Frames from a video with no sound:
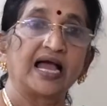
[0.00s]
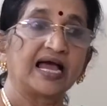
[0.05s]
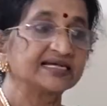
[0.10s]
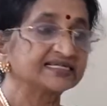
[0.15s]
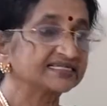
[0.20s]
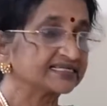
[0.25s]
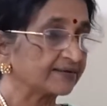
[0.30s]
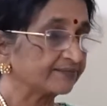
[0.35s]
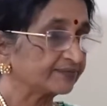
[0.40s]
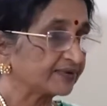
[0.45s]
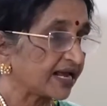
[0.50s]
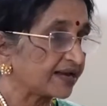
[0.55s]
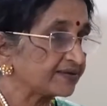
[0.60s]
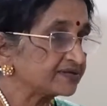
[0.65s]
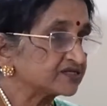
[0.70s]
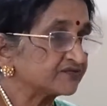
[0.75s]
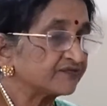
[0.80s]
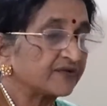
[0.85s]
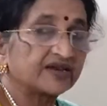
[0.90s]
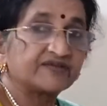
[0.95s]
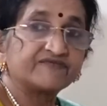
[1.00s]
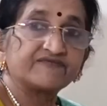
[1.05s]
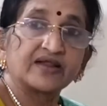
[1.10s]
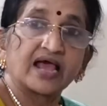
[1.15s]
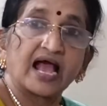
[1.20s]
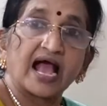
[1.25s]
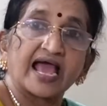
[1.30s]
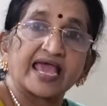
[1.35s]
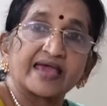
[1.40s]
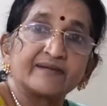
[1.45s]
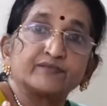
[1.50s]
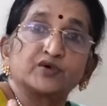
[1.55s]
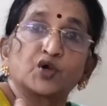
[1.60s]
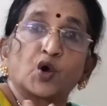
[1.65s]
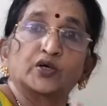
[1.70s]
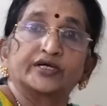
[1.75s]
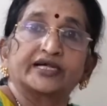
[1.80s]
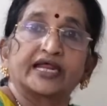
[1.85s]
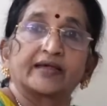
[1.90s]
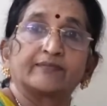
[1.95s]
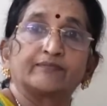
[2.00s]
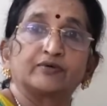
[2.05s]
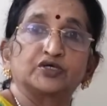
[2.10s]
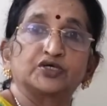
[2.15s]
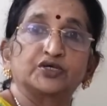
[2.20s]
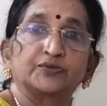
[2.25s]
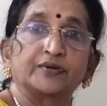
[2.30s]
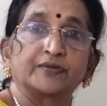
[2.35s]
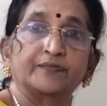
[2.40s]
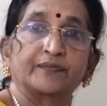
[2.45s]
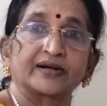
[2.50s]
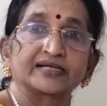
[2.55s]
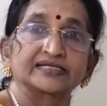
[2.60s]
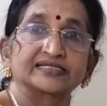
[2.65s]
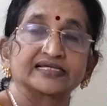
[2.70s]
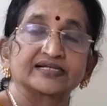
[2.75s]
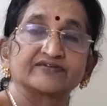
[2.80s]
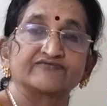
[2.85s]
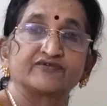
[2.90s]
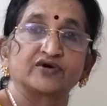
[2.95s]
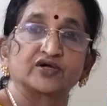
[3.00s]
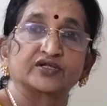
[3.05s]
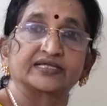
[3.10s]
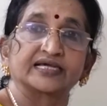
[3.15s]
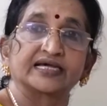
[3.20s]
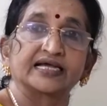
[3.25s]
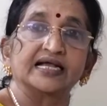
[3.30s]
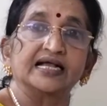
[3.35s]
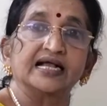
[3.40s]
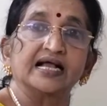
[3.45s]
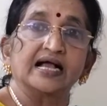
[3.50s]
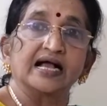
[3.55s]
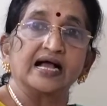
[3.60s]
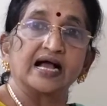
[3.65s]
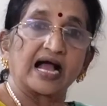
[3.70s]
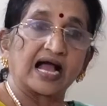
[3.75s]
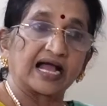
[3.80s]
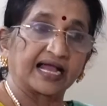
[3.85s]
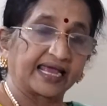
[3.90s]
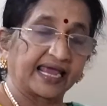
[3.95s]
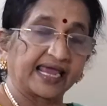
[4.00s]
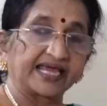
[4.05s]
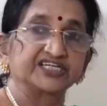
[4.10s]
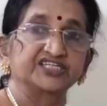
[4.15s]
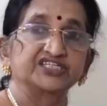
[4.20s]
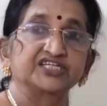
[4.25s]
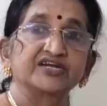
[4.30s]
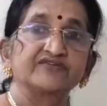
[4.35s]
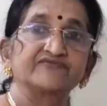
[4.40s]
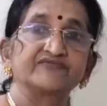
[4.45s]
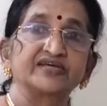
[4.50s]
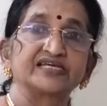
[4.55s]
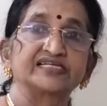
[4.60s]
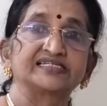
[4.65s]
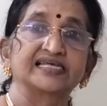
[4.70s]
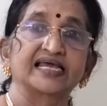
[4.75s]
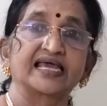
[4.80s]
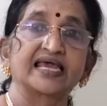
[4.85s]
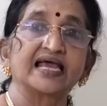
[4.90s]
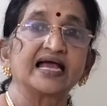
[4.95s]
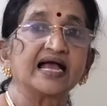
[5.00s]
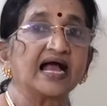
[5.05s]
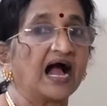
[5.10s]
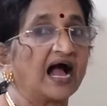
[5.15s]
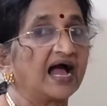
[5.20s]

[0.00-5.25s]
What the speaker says: And sometimes when I am not able to be present for the occasion, we say,